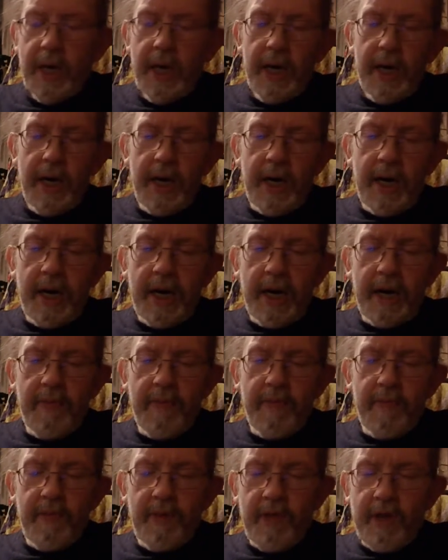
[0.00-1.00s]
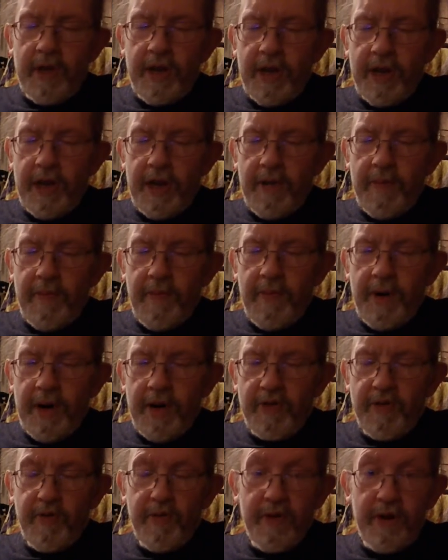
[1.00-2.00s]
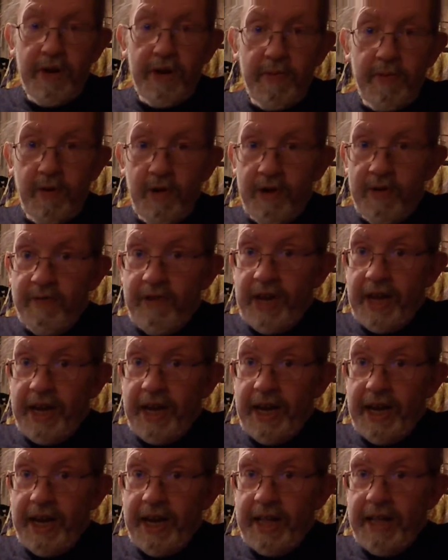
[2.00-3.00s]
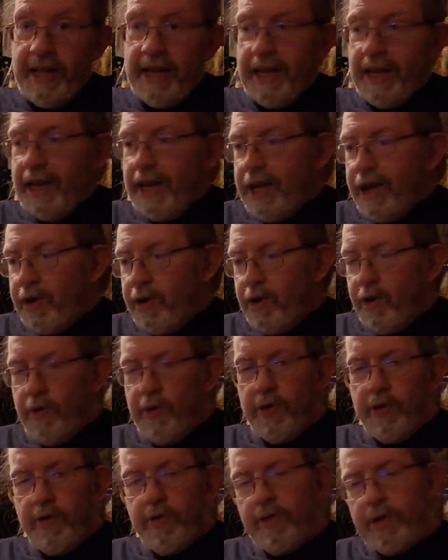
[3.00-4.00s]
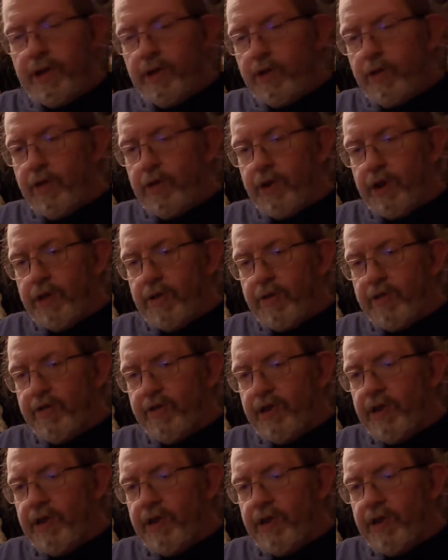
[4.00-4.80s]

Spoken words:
The Marshal's Handbook if you can. Go through and look and see